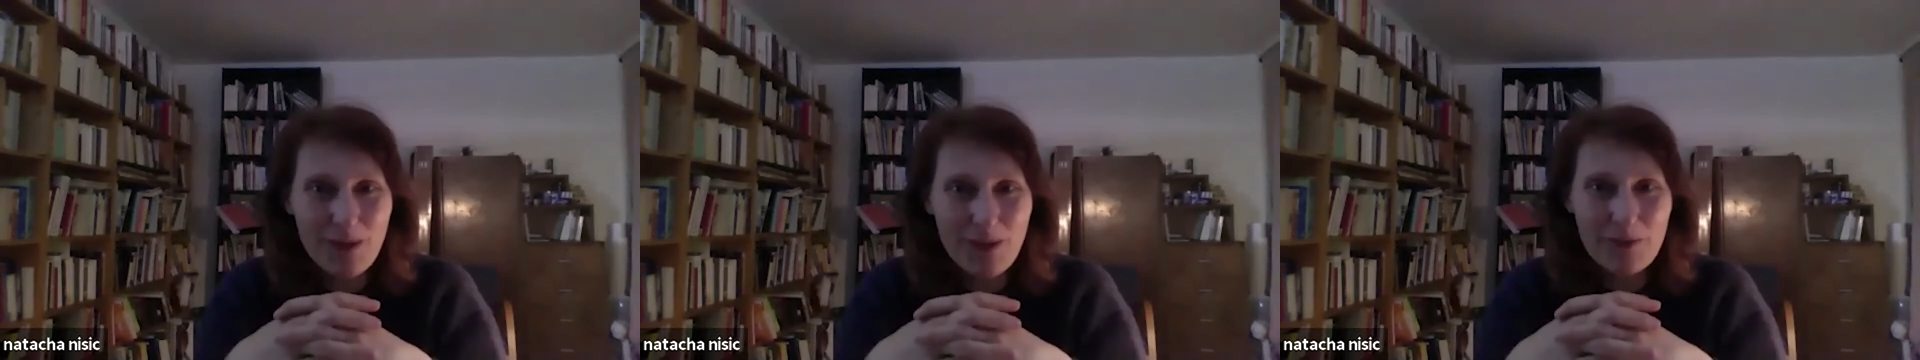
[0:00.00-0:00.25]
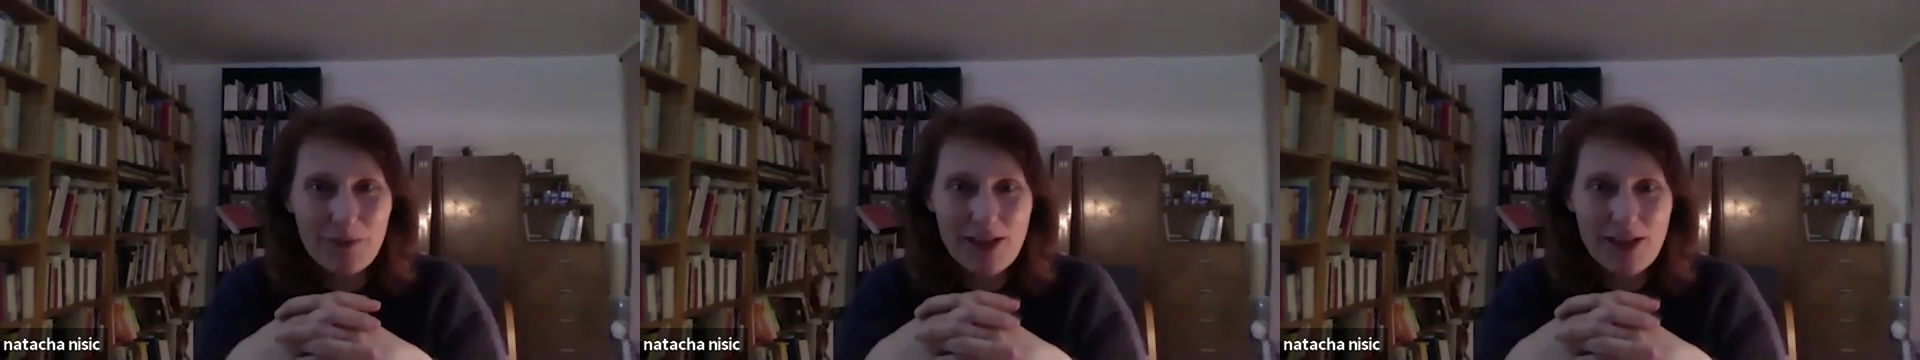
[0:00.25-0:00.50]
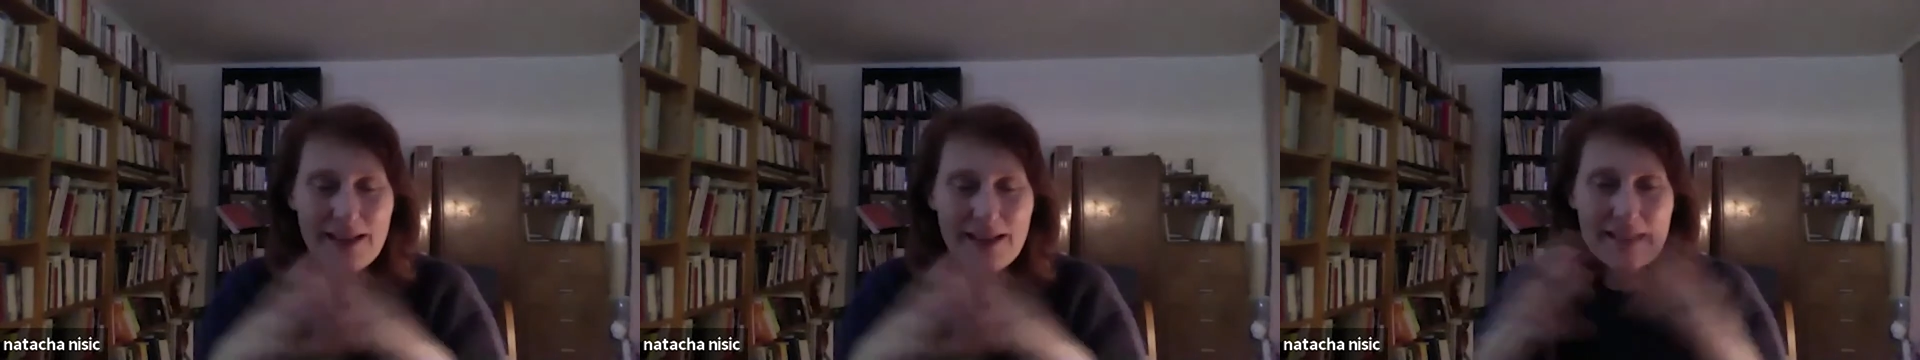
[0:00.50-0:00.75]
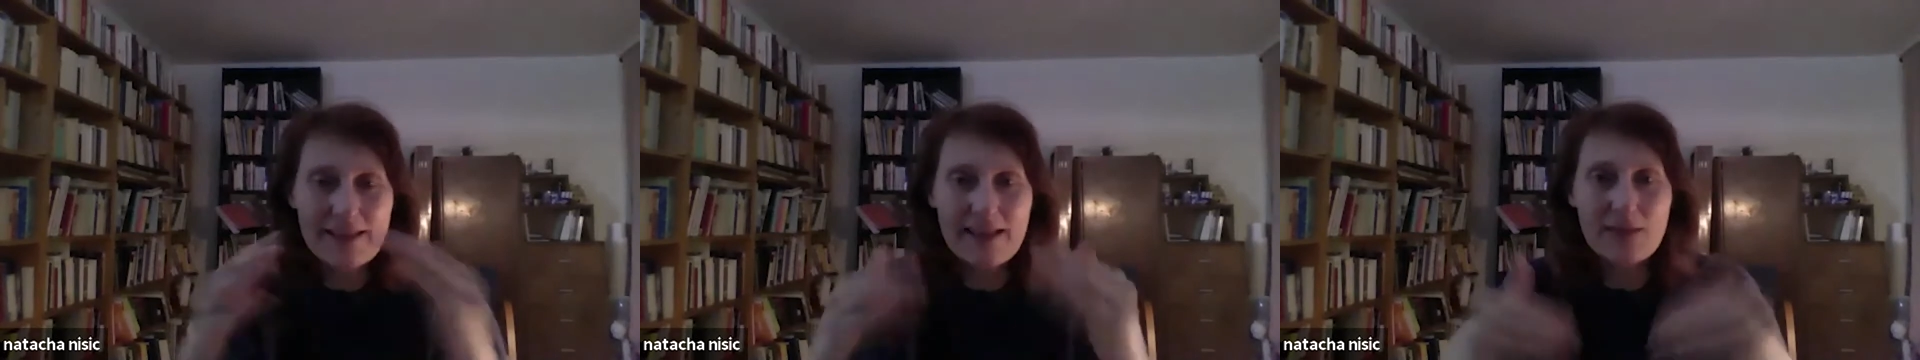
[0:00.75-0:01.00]
project, is
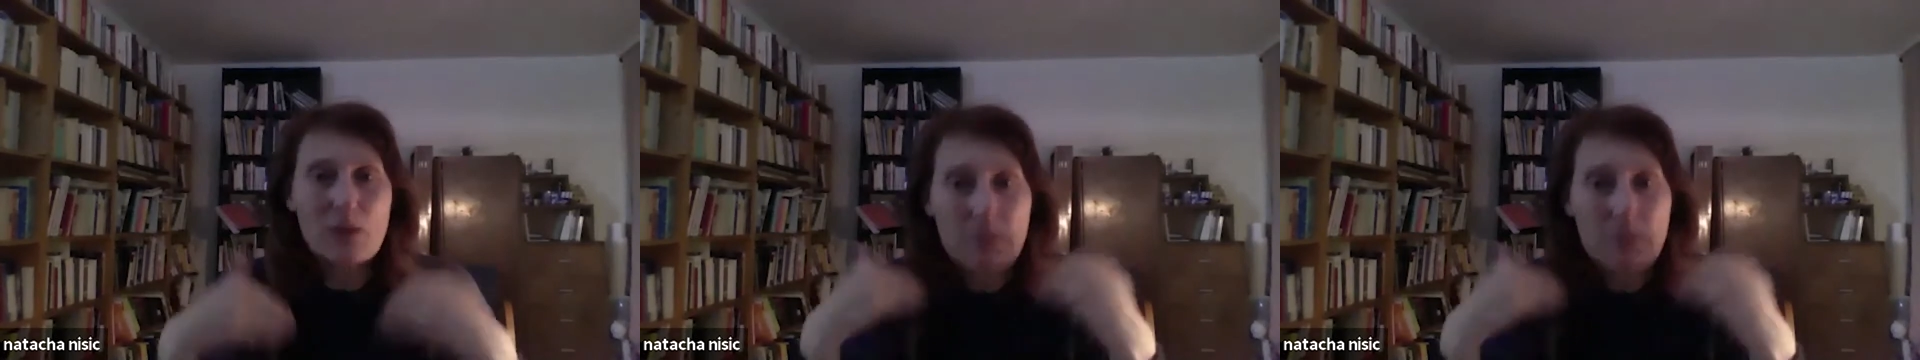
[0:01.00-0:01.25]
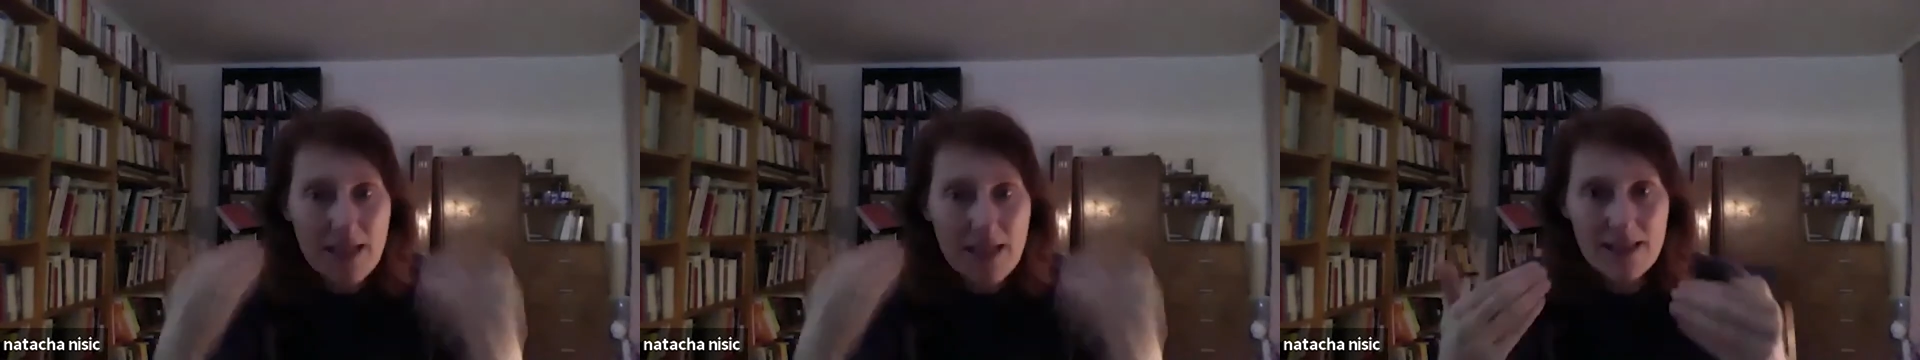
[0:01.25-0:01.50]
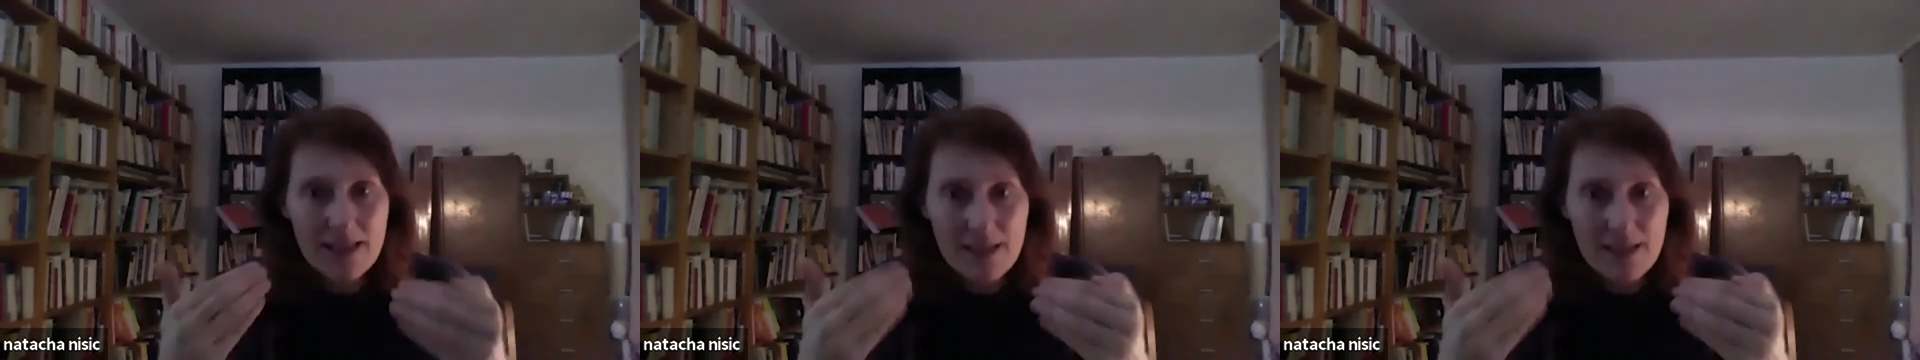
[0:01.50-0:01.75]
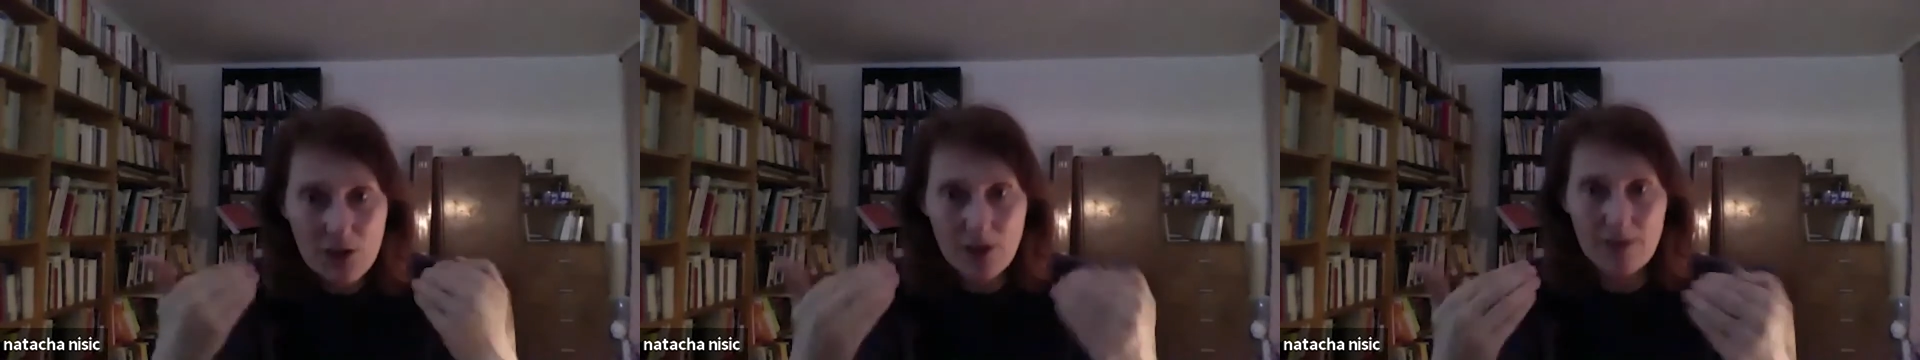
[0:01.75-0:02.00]
that we meet
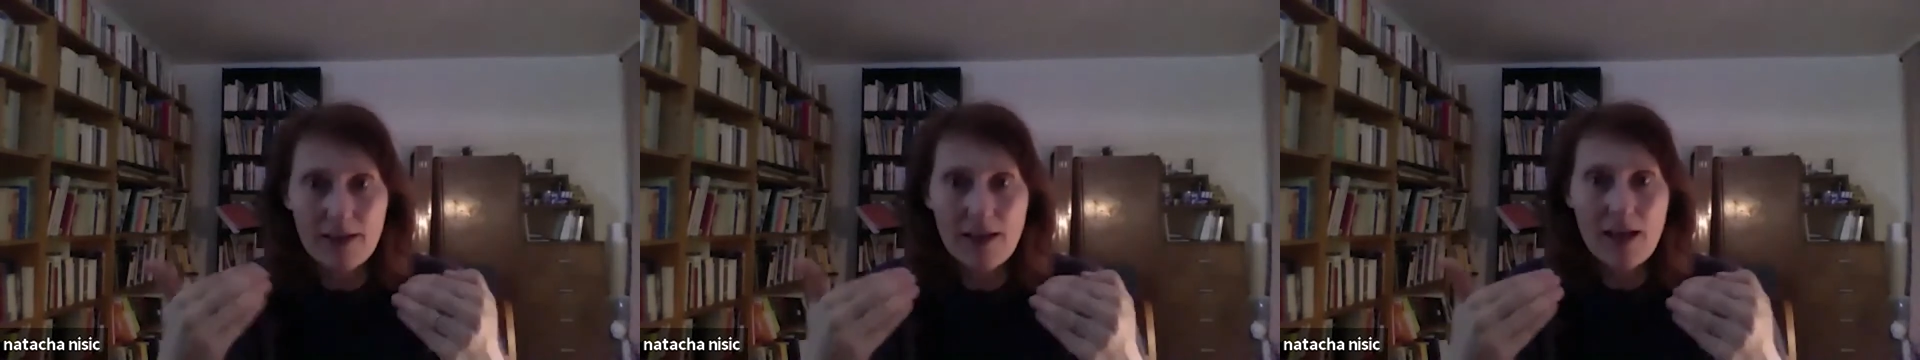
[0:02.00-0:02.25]
each other